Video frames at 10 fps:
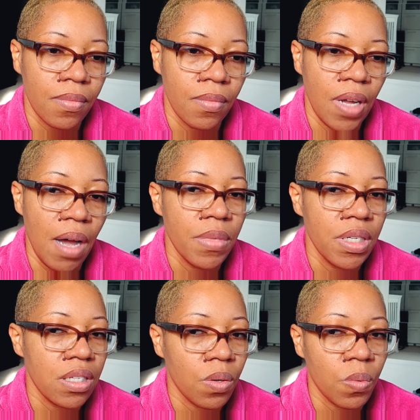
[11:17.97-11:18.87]
I
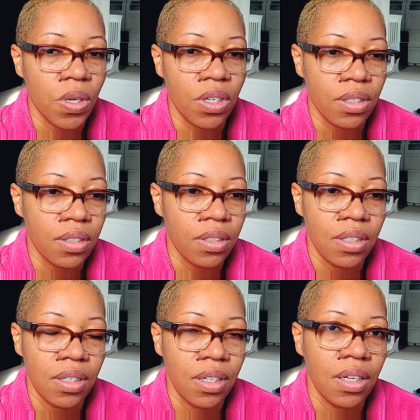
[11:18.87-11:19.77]
miss the word.
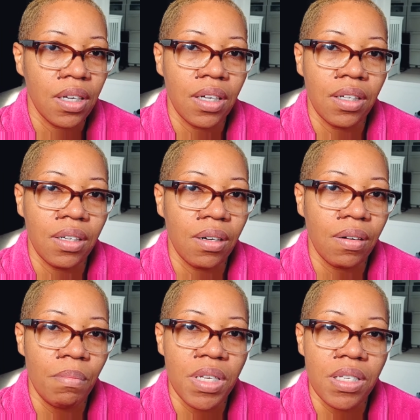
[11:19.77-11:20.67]
I
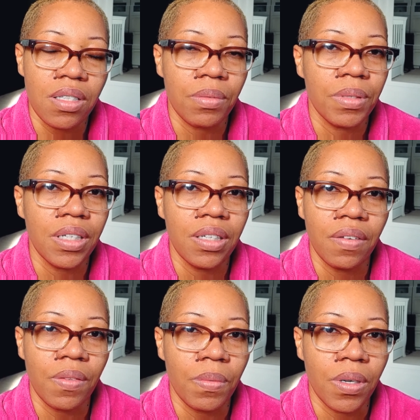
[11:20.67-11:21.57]
miss the reading
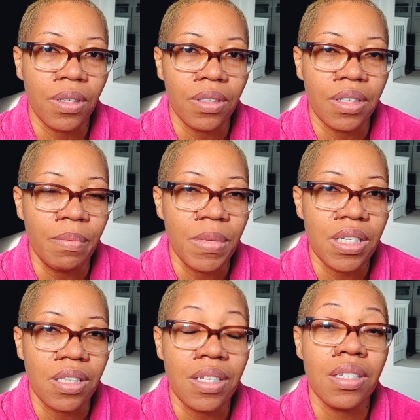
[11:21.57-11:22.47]
of the word. I
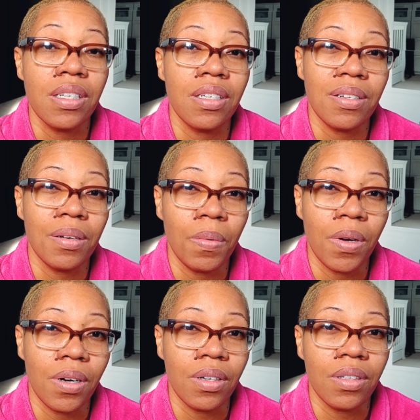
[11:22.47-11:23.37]
miss listening to the
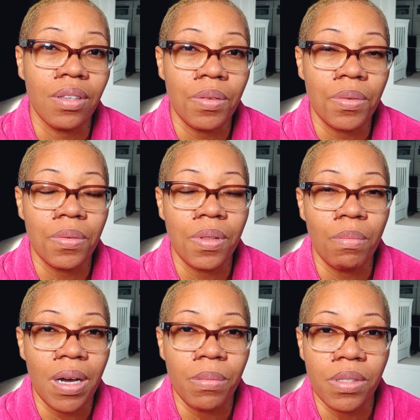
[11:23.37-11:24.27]
word through the
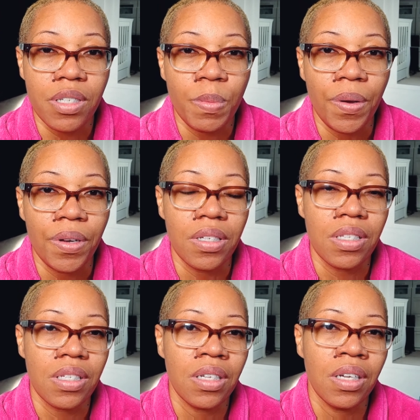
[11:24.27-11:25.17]
Bible
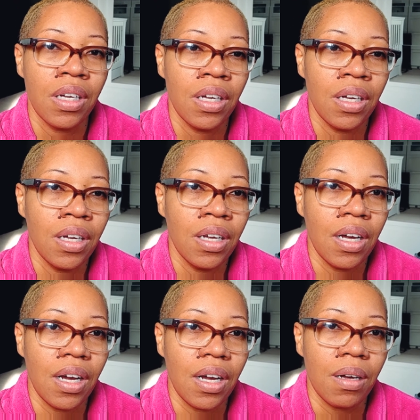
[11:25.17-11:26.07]
experience.
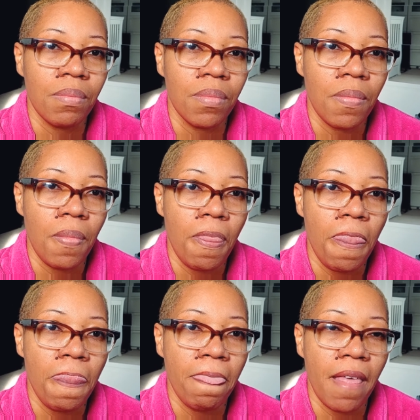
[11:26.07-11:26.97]

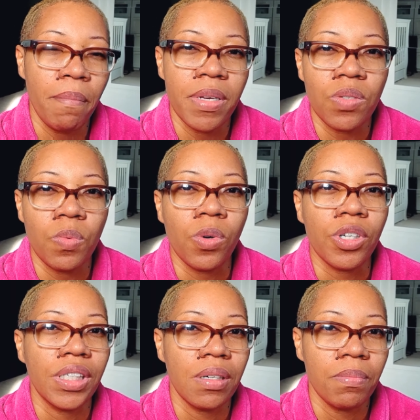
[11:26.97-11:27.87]
I miss
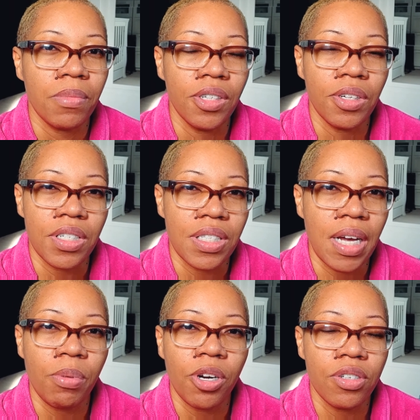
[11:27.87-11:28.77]
worship, just
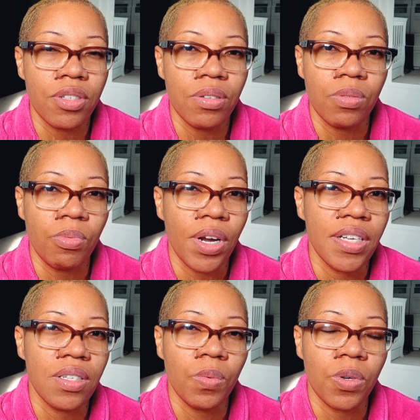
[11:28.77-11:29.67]
that personal
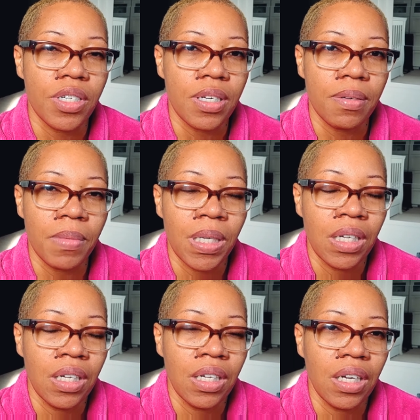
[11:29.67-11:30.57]
praise and worship,
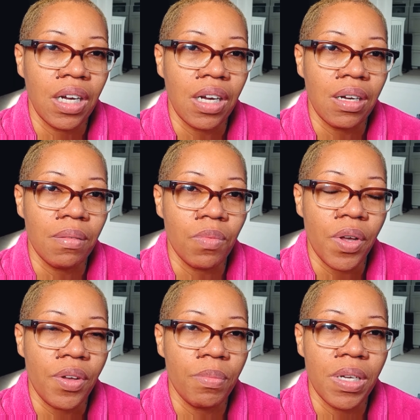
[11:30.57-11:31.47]

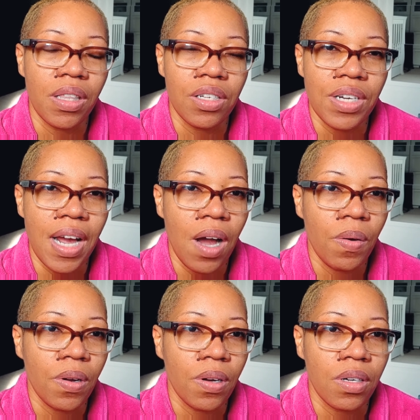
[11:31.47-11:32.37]
whether it be in the
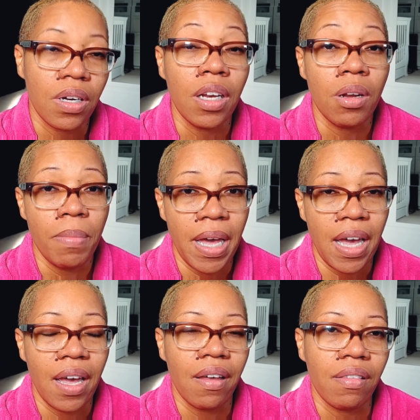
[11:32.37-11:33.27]
shower, in the
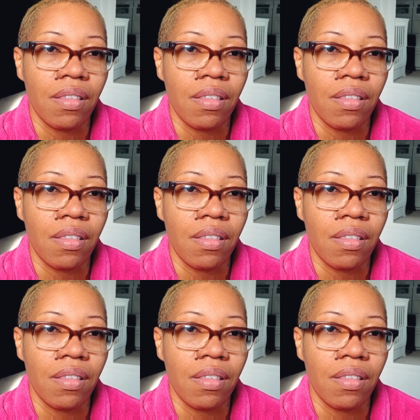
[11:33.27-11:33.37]
bath,